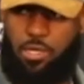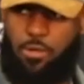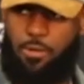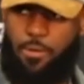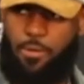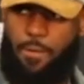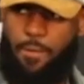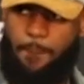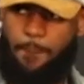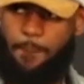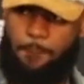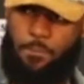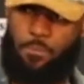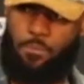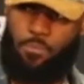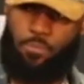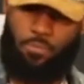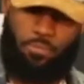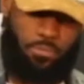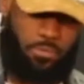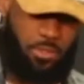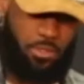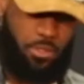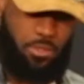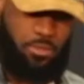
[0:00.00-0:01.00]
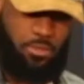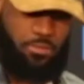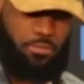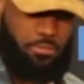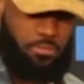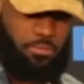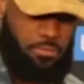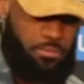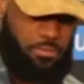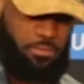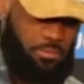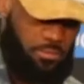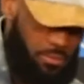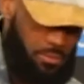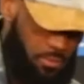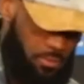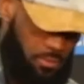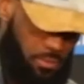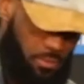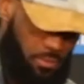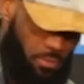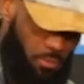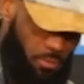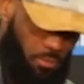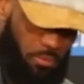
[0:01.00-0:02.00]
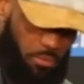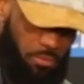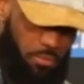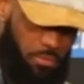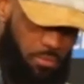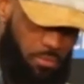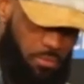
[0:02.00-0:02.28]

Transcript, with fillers: To follow up, do you see him